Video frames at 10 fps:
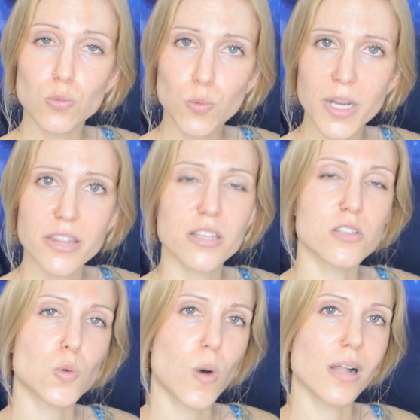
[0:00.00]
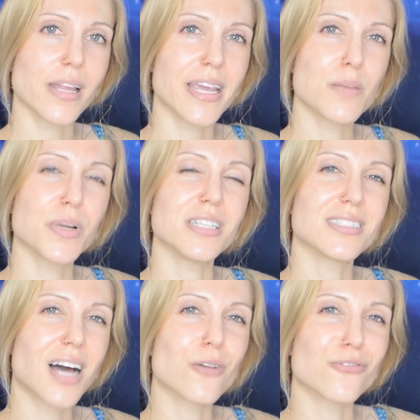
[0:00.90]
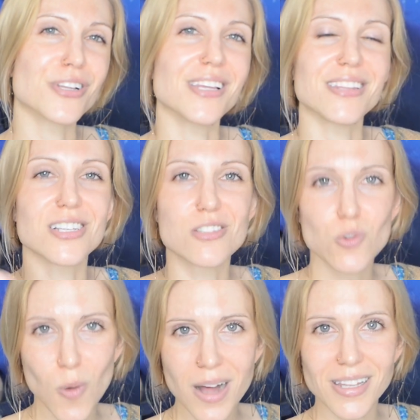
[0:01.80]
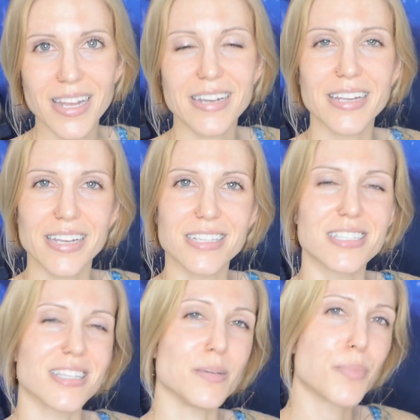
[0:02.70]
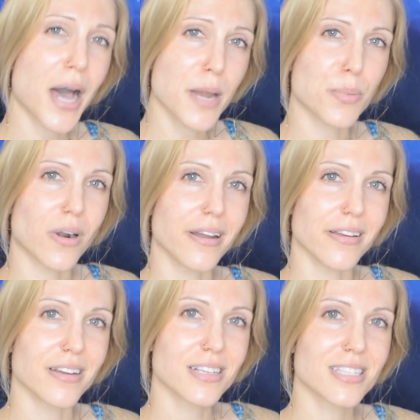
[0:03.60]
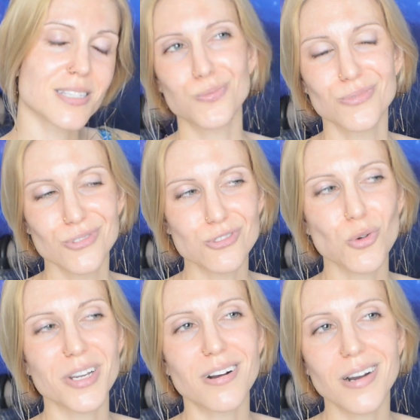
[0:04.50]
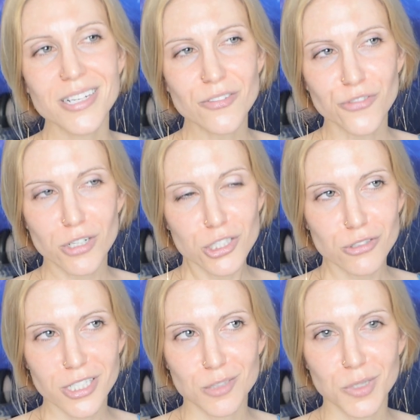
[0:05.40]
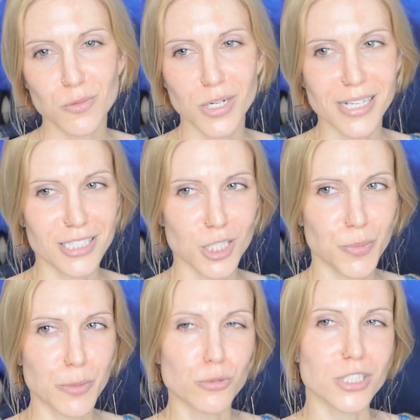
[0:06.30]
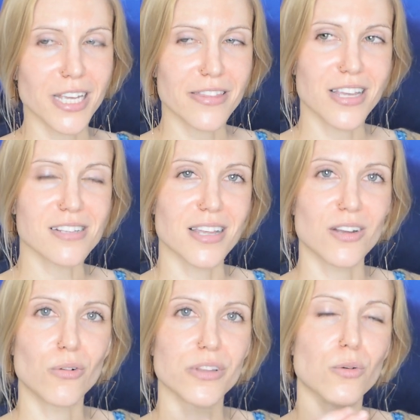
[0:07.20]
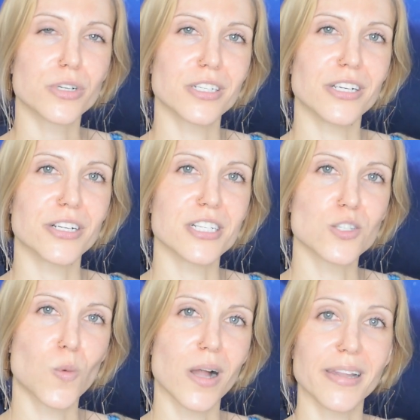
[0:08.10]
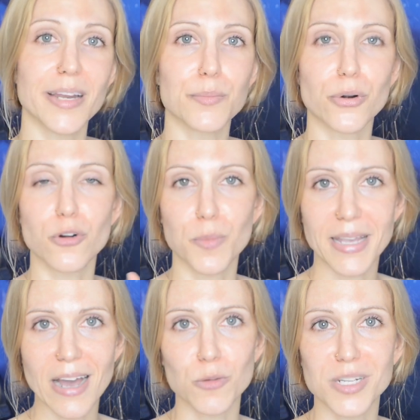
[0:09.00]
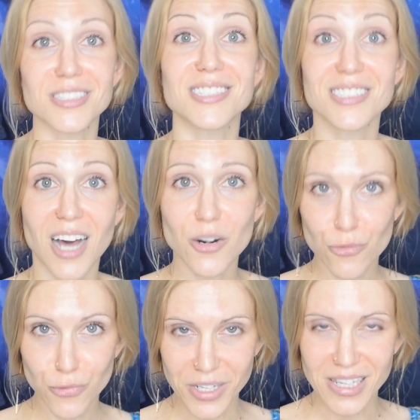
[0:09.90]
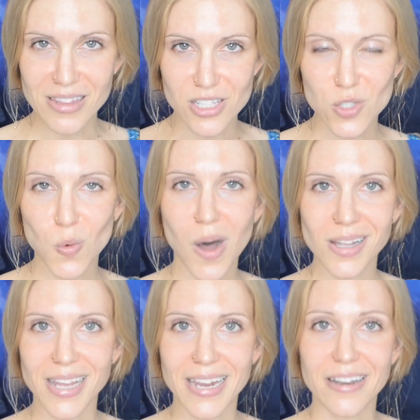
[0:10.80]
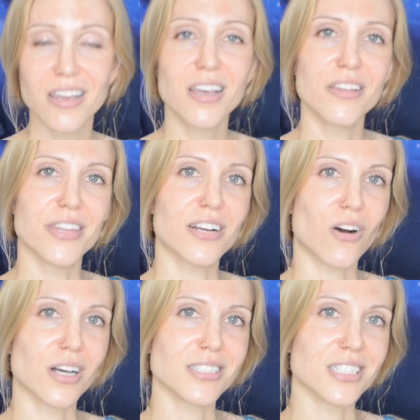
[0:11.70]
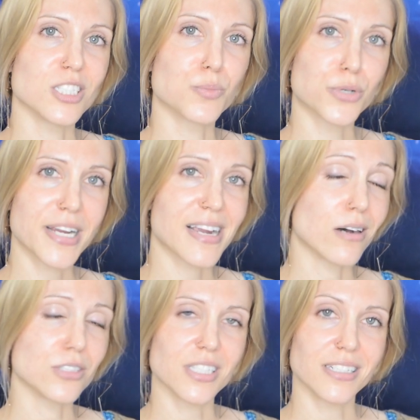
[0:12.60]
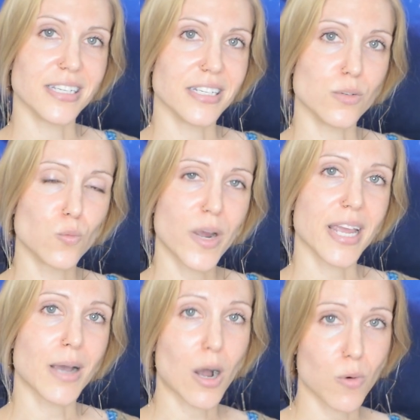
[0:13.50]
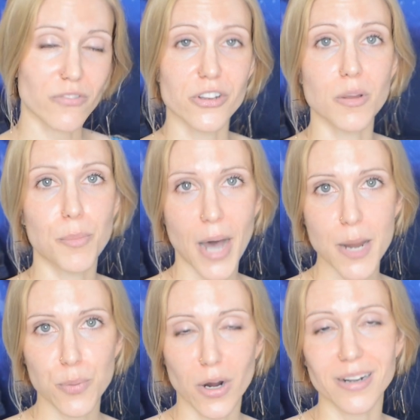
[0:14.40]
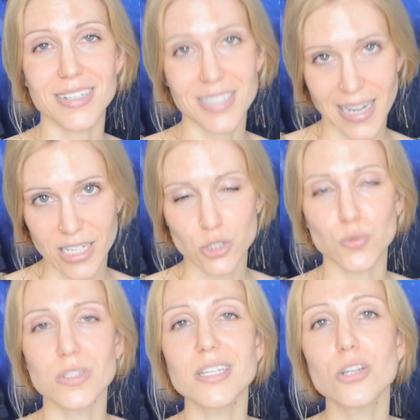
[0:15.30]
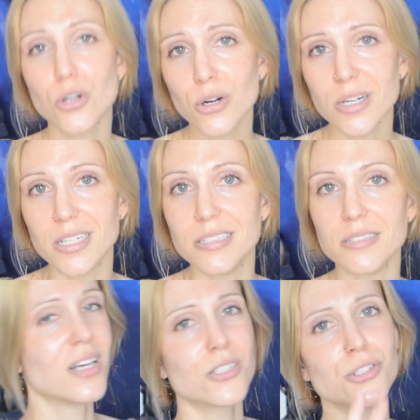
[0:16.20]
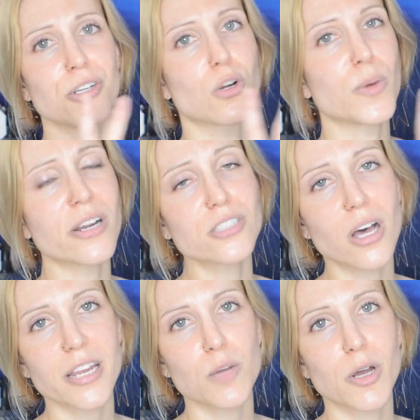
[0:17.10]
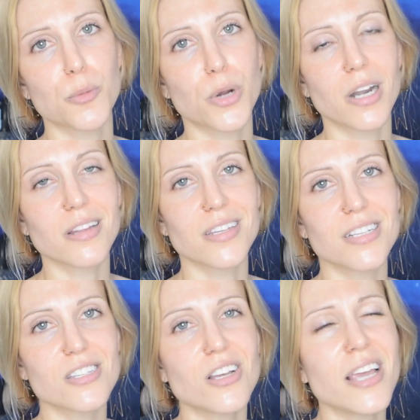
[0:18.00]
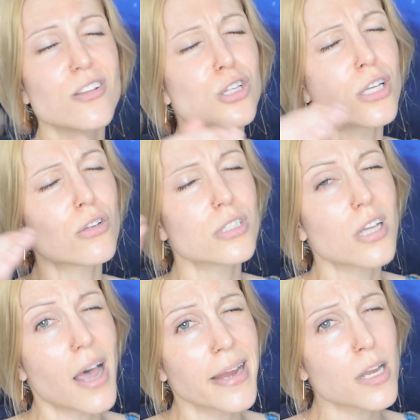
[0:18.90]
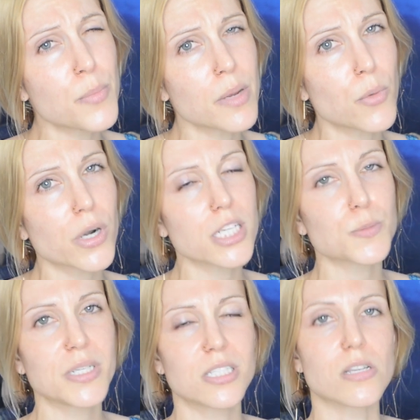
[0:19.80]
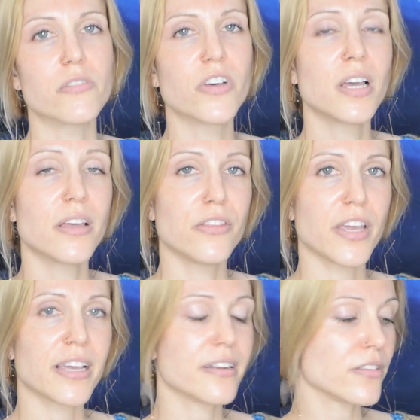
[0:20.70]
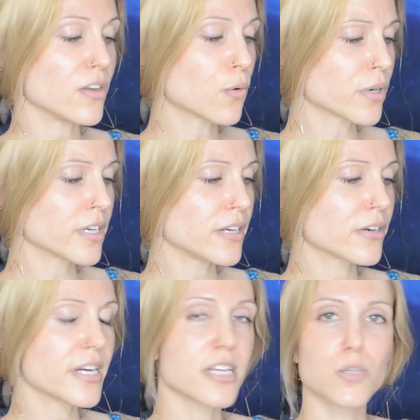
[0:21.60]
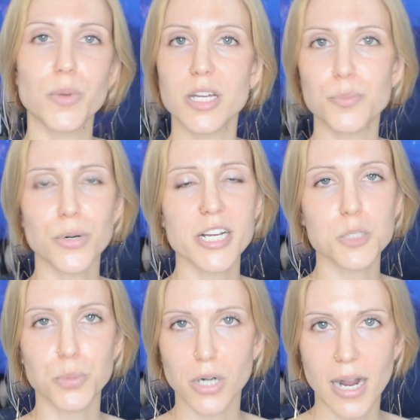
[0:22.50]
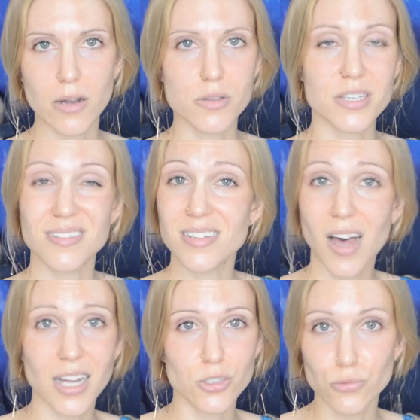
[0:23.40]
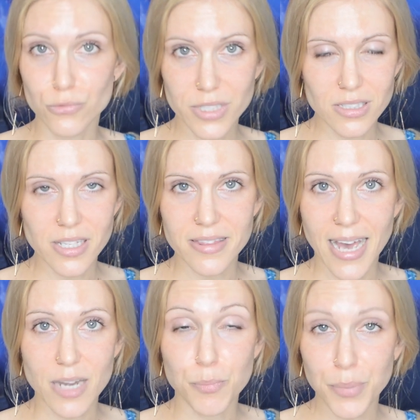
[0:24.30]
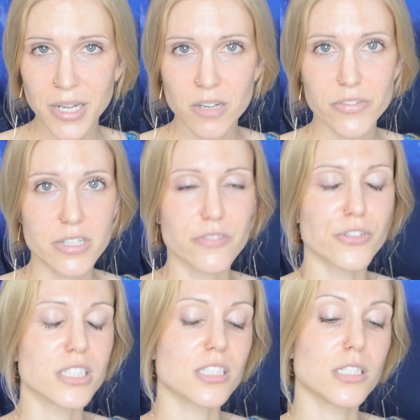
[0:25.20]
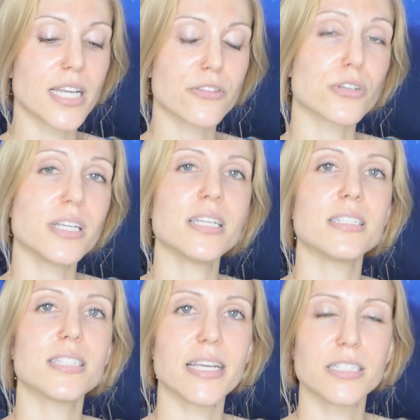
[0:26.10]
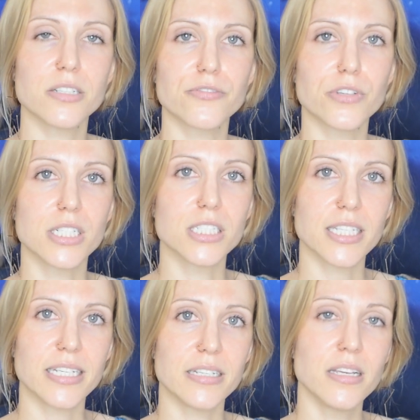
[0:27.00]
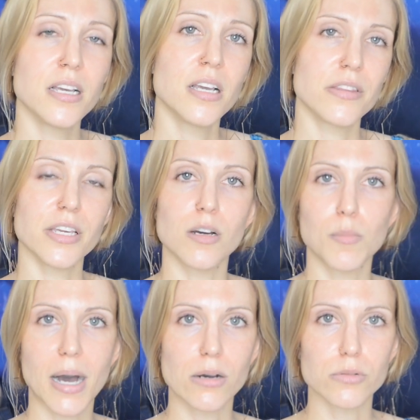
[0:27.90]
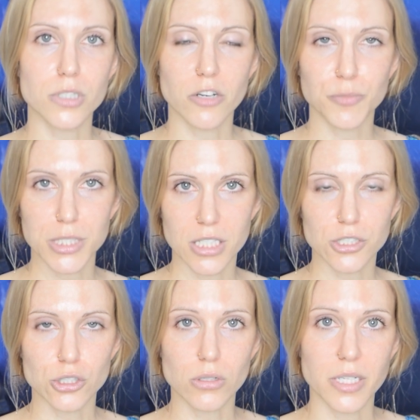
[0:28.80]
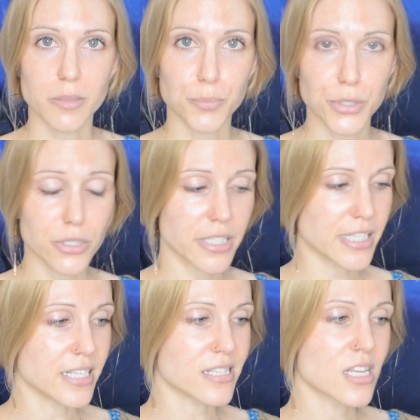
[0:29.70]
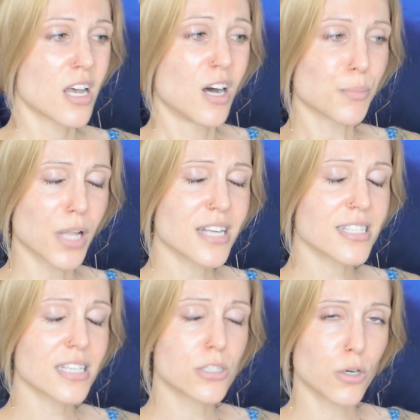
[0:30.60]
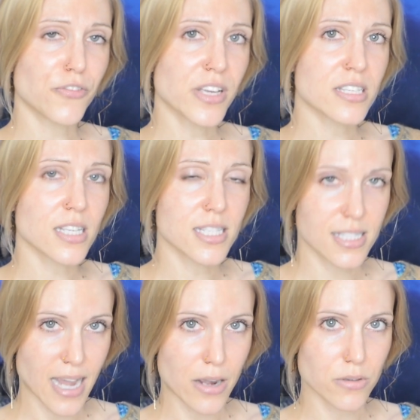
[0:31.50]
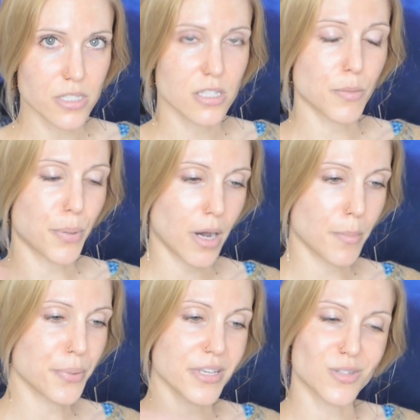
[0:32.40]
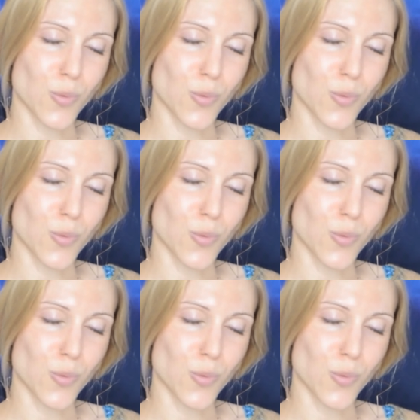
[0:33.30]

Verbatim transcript: with squalane, but it's not really the squalane, it's the byproducts. So it kind of frustrates me when I see people say things like, oh, the ordinary squalane broke me out, because it's not really the squalane that causes breakouts in any way. However, the byproducts actually could. So, you know, we are talking about a product that is a little tiny bit more expensive than the ordinaries, but price per ounce, not really that big of a difference, and yet there is a difference in the amount of potential impurities. Plus, as goofy as this sounds, the pump is